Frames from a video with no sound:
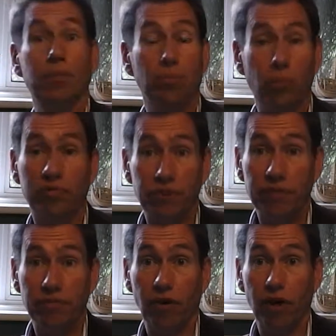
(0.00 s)
with
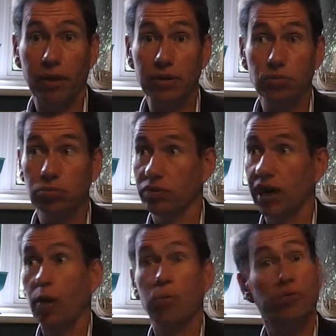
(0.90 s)
the
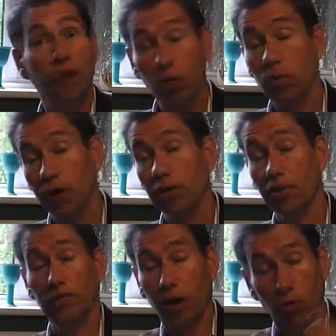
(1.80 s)
help of the
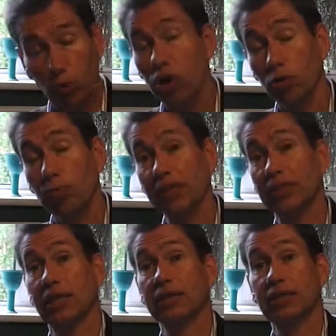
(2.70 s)
whole world, basically.